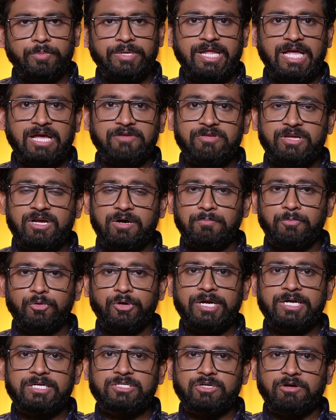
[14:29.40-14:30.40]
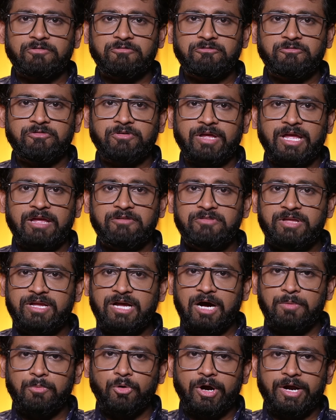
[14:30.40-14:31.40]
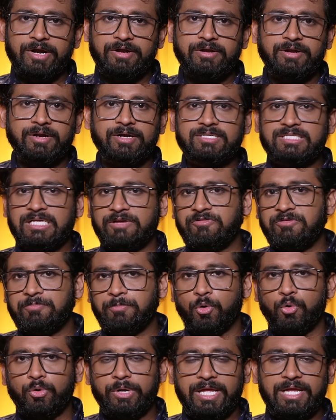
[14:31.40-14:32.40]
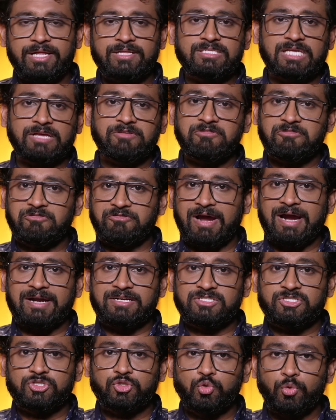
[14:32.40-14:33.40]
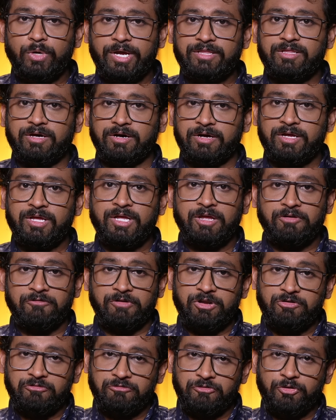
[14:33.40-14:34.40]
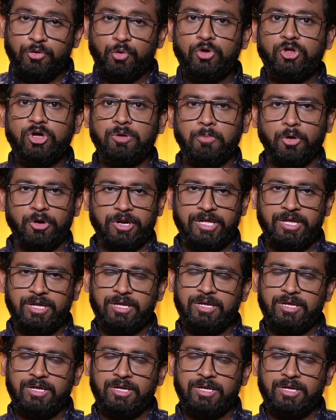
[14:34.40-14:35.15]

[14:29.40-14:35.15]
many heavy components of heavy carbohydrates, heavy proteins, heavy fats together, when you fuel your body,